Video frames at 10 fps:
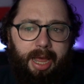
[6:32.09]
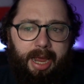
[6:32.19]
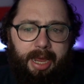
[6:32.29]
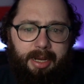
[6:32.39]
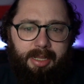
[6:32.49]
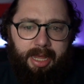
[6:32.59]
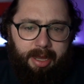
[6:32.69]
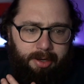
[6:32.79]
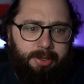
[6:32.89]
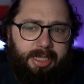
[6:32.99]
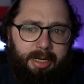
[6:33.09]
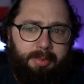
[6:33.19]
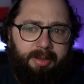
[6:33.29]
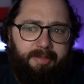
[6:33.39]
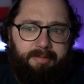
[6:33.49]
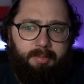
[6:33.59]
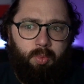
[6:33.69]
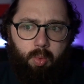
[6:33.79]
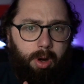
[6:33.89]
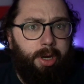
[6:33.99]
and they understandably
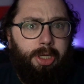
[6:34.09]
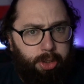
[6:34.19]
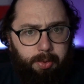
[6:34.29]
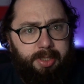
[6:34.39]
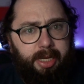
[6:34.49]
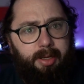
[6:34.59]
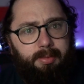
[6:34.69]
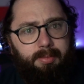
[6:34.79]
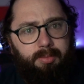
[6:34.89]
weren't using